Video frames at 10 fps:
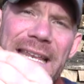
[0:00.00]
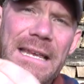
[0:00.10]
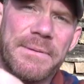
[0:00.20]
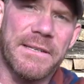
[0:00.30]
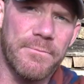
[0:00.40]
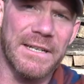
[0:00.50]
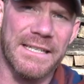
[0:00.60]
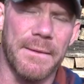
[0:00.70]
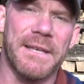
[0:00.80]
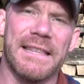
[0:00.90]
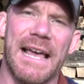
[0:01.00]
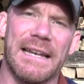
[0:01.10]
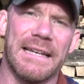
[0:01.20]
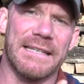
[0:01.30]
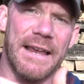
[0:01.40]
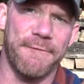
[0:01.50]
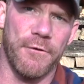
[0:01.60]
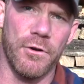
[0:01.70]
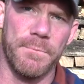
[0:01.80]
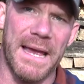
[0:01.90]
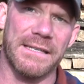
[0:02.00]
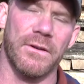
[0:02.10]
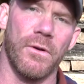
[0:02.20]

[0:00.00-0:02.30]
to keep with something that is a food-based